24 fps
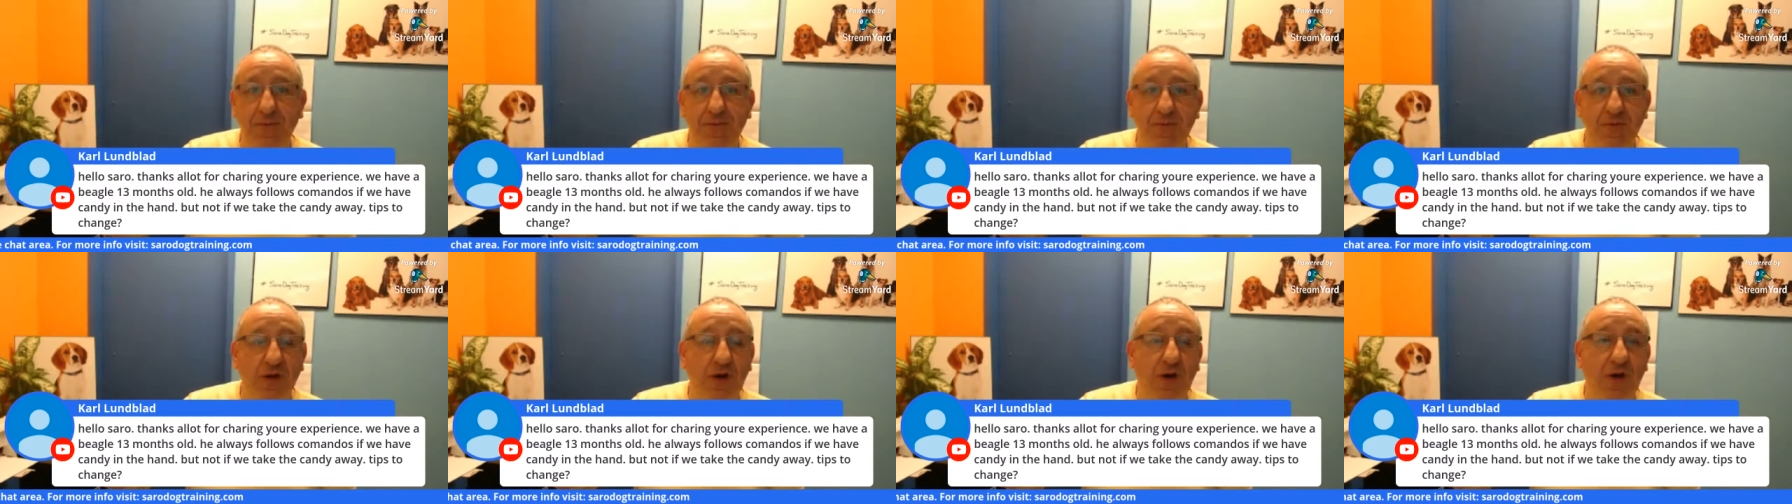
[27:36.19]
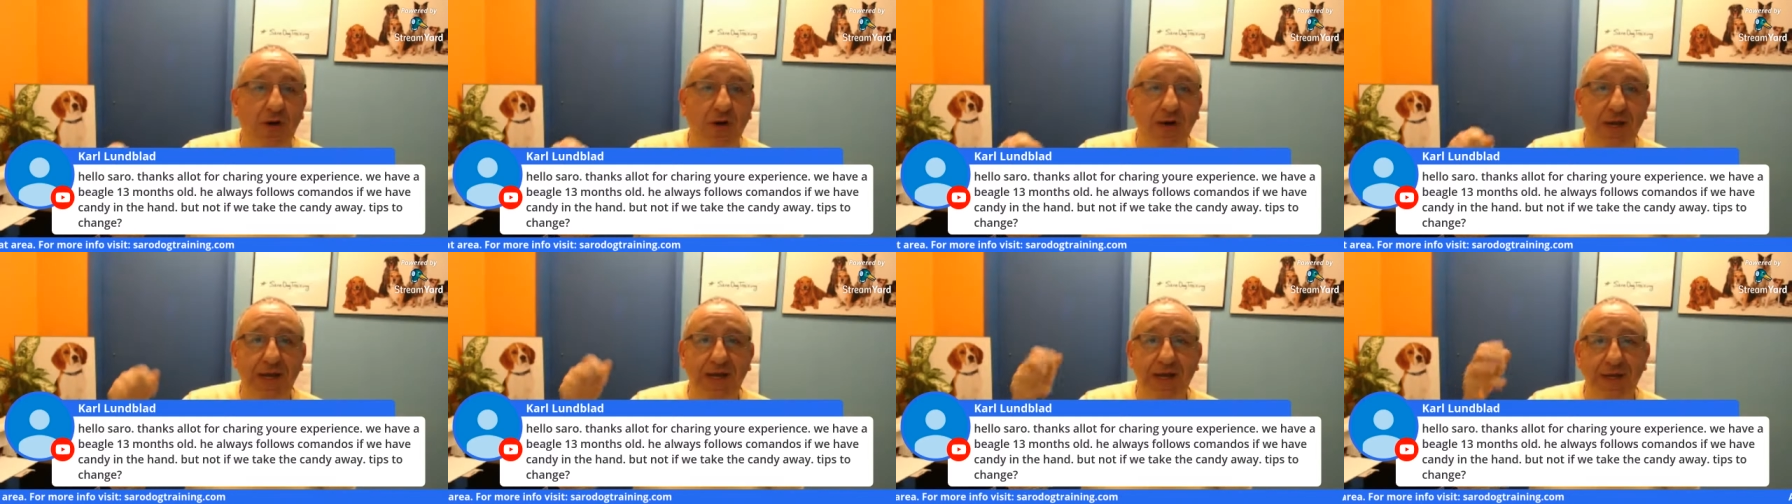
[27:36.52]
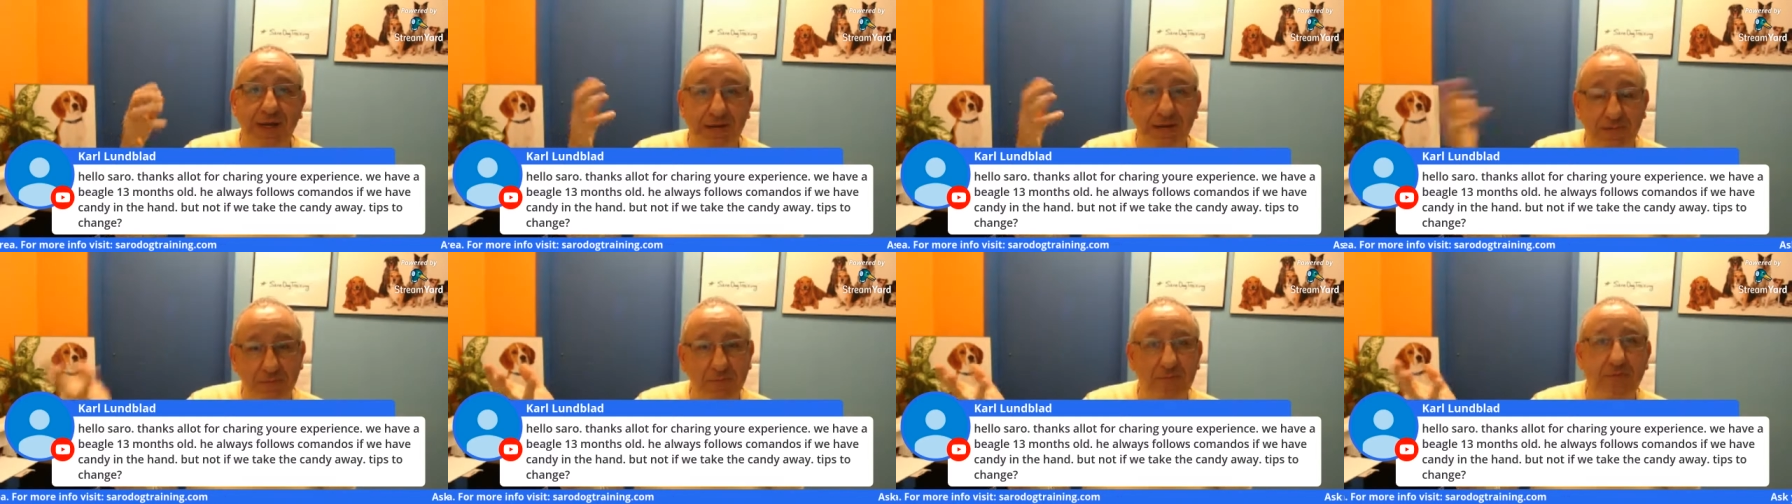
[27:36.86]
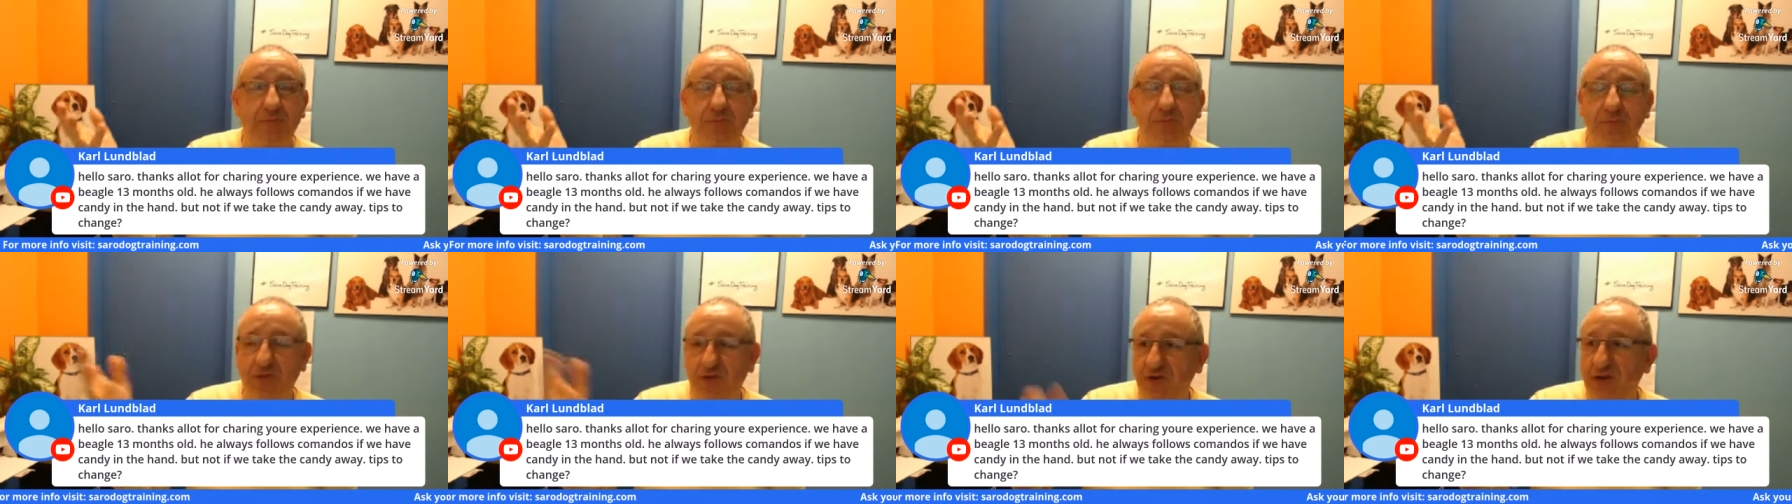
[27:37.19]
dog and
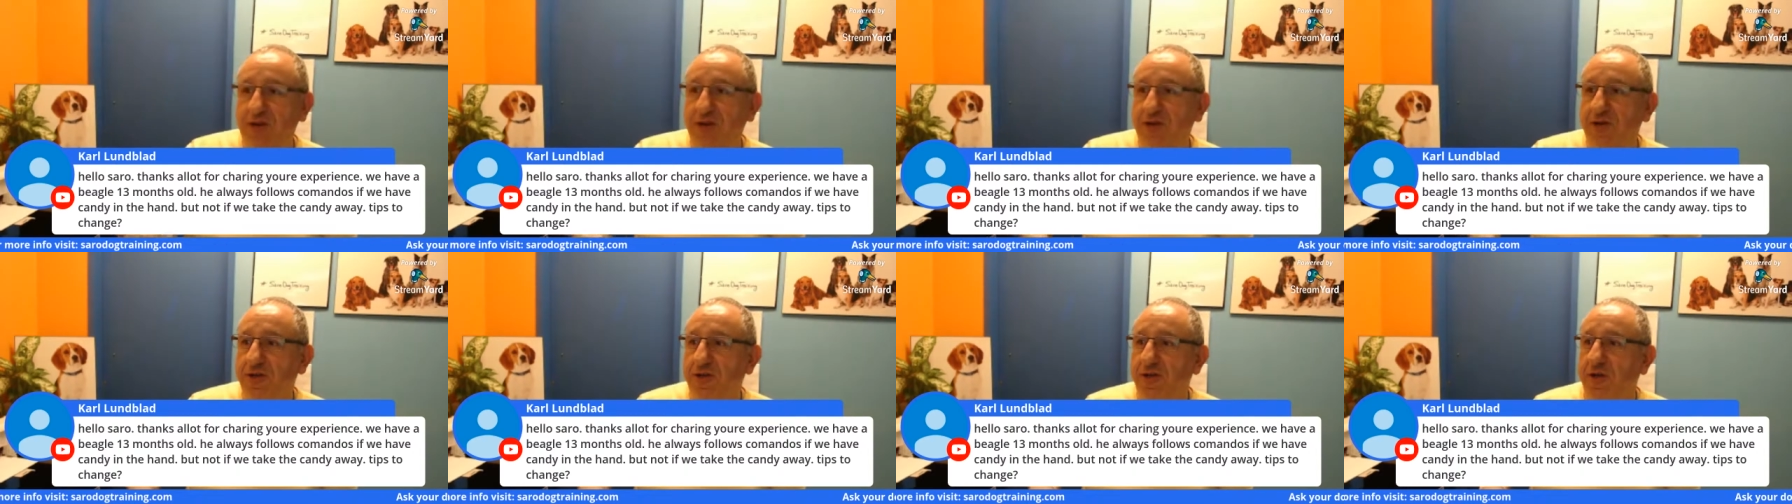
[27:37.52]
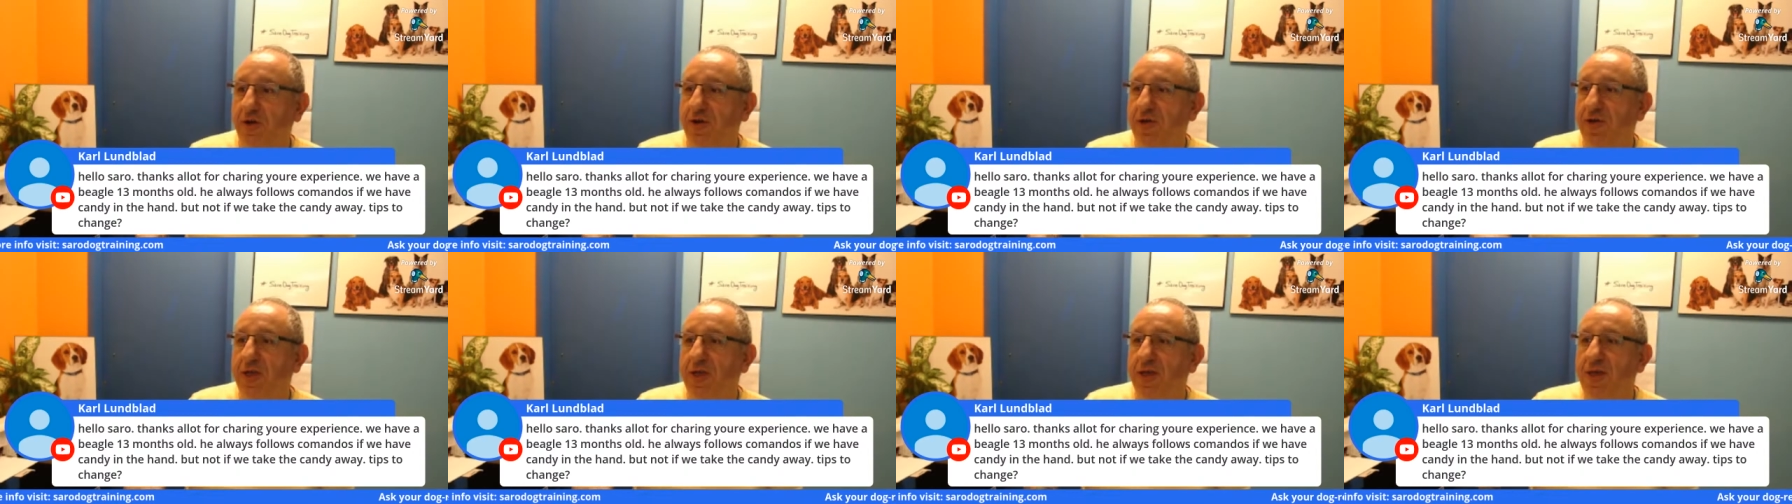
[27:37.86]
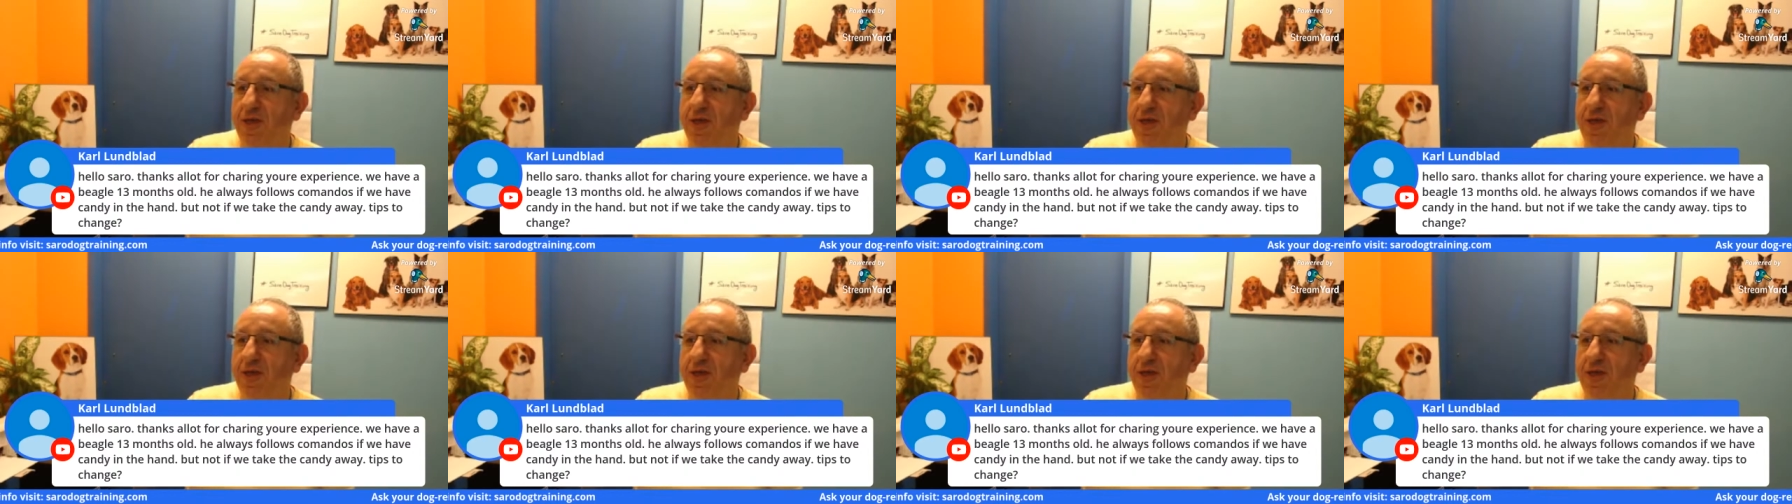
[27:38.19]
train dog.